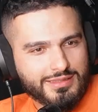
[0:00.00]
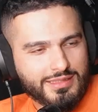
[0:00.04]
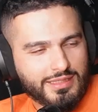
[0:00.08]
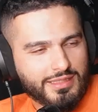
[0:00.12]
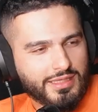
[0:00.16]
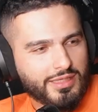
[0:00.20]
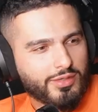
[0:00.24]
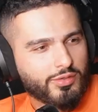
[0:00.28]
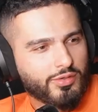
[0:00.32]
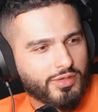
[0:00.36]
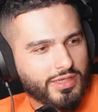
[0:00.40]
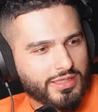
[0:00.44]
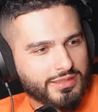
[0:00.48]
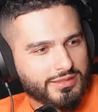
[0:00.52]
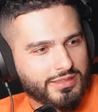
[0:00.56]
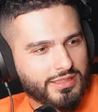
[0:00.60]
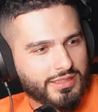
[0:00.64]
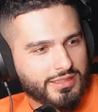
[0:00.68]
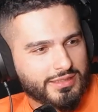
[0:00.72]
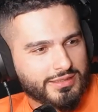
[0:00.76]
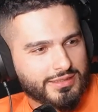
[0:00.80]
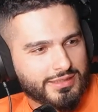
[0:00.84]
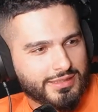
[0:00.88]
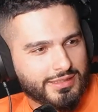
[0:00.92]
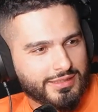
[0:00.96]
They look like
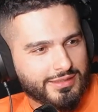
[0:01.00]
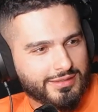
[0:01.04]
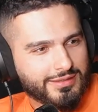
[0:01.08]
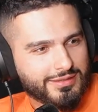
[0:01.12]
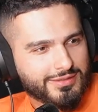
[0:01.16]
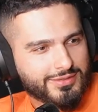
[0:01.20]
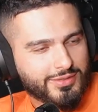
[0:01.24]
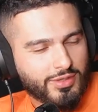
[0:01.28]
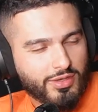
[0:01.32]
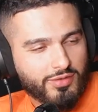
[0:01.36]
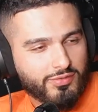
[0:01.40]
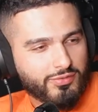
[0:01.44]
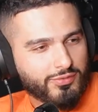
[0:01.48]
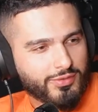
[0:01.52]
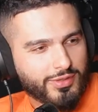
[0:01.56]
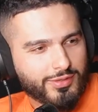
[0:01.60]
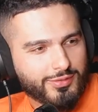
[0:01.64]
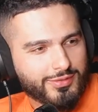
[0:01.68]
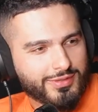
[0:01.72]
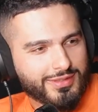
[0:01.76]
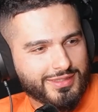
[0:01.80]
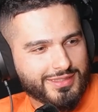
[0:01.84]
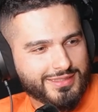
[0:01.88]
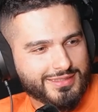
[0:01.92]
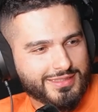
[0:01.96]
deers, innit? So I thought they
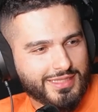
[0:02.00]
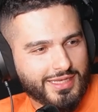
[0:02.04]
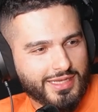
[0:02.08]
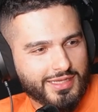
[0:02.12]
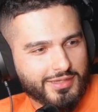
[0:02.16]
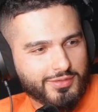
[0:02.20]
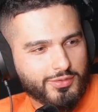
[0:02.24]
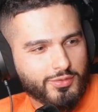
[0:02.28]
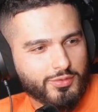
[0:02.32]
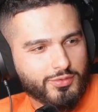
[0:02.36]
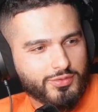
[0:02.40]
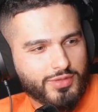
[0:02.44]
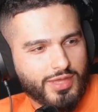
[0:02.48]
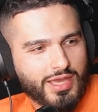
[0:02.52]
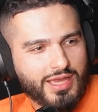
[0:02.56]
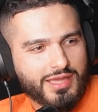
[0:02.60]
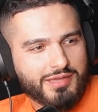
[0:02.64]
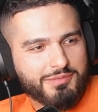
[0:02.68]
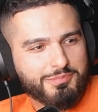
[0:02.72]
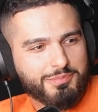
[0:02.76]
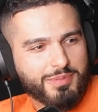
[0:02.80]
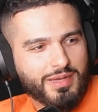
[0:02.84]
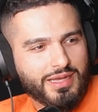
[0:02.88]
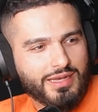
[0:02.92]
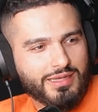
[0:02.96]
were deers. They're like, no, they are
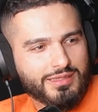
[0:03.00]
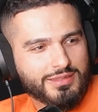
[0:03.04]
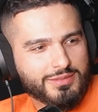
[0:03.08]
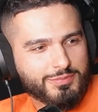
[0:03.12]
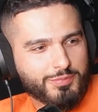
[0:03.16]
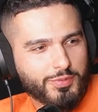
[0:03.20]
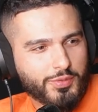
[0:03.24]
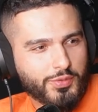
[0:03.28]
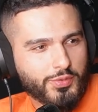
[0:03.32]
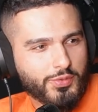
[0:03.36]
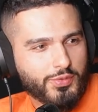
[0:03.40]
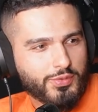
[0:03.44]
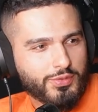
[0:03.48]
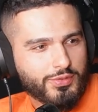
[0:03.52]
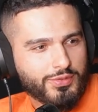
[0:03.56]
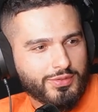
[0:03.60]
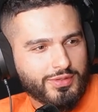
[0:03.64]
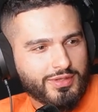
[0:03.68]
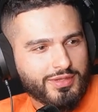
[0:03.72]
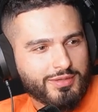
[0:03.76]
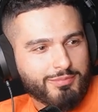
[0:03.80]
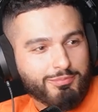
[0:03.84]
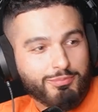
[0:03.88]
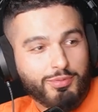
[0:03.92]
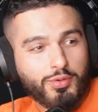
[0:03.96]
impalas, bro. Yeah.
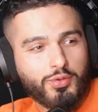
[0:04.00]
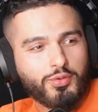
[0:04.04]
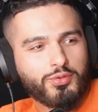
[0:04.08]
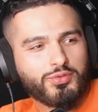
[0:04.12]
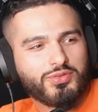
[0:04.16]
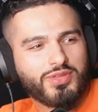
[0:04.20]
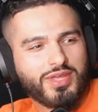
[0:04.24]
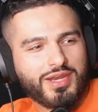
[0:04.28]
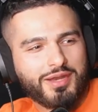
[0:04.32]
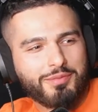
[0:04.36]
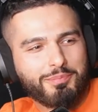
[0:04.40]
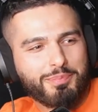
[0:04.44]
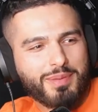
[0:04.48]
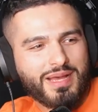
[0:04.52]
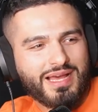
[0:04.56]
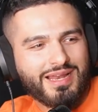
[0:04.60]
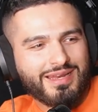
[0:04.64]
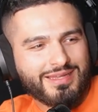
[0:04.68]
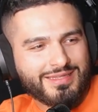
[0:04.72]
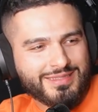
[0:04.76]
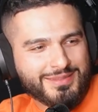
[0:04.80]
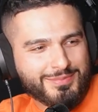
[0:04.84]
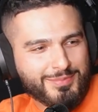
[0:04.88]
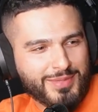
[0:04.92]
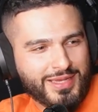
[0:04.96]
Bro, they're
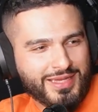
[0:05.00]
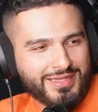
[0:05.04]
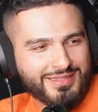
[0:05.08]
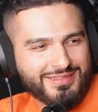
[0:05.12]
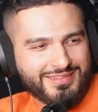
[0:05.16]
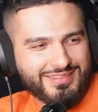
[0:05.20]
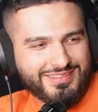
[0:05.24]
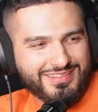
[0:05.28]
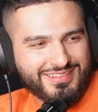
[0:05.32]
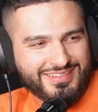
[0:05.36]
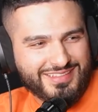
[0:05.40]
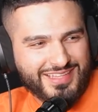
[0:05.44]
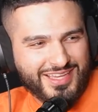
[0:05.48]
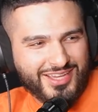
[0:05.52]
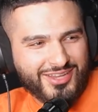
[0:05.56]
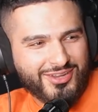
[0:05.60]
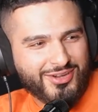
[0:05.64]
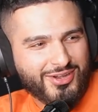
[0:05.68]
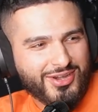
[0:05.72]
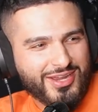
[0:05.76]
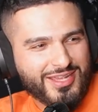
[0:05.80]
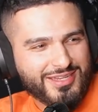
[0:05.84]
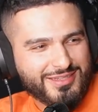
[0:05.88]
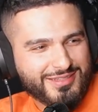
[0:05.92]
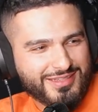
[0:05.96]
impalas, man. They're
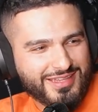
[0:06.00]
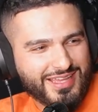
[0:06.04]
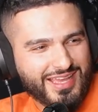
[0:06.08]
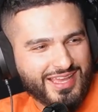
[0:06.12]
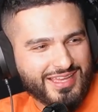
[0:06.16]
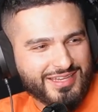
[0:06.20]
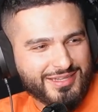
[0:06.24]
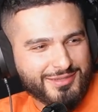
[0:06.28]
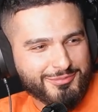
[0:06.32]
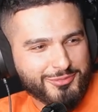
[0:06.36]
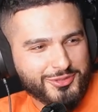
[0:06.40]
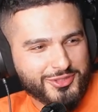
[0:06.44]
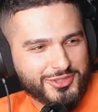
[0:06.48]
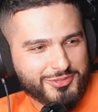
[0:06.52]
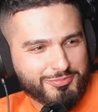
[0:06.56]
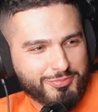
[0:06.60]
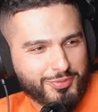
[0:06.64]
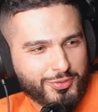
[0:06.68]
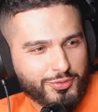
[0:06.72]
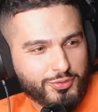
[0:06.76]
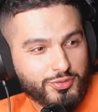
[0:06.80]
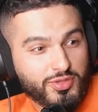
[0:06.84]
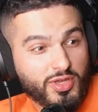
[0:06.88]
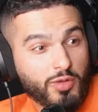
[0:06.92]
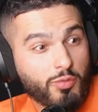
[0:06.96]
great animals,
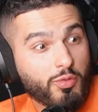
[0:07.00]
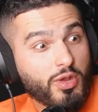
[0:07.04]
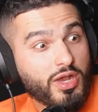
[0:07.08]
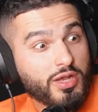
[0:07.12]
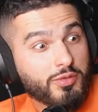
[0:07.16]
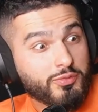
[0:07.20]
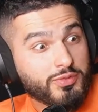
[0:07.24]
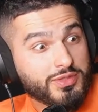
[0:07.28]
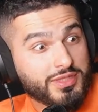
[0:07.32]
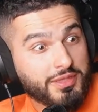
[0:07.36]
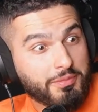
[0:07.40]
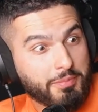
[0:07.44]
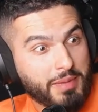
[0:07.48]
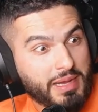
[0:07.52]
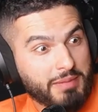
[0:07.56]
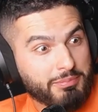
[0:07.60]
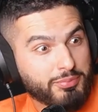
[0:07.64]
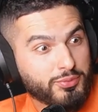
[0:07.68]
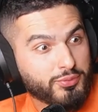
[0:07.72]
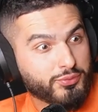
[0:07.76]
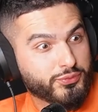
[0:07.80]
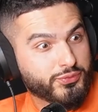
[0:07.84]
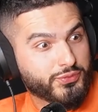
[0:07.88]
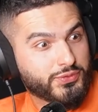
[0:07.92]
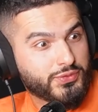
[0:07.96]
bro. They work with the
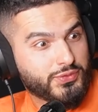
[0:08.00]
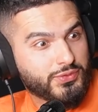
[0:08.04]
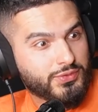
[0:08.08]
baboons.